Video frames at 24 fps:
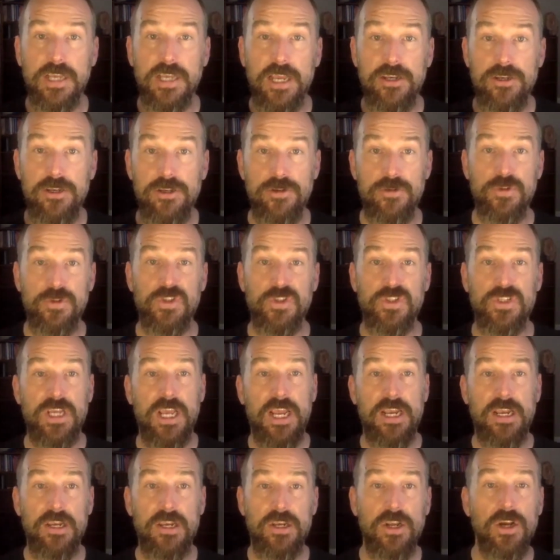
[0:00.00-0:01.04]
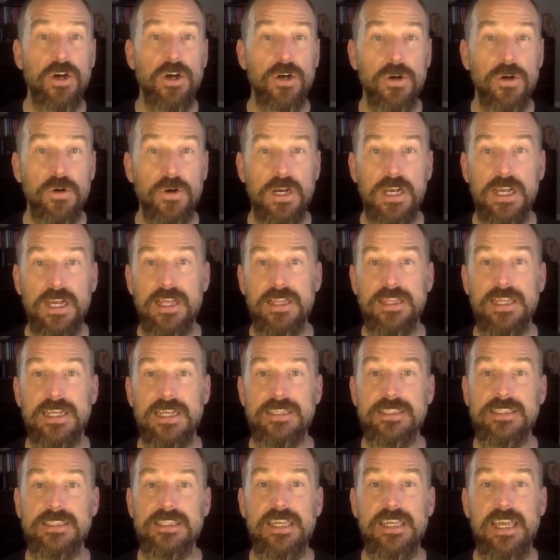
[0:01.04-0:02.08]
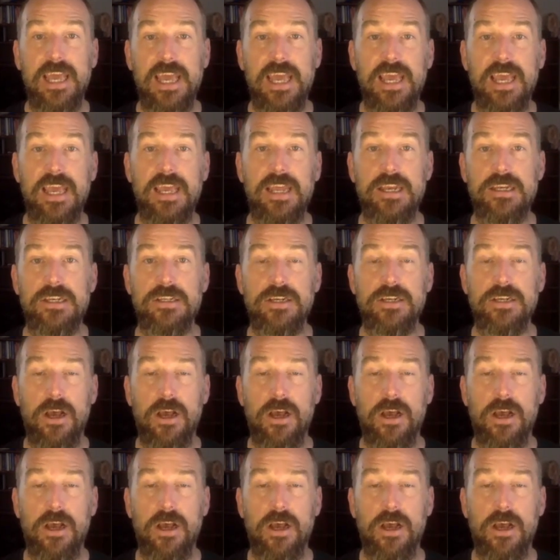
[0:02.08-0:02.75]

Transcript: And you say no, that's the end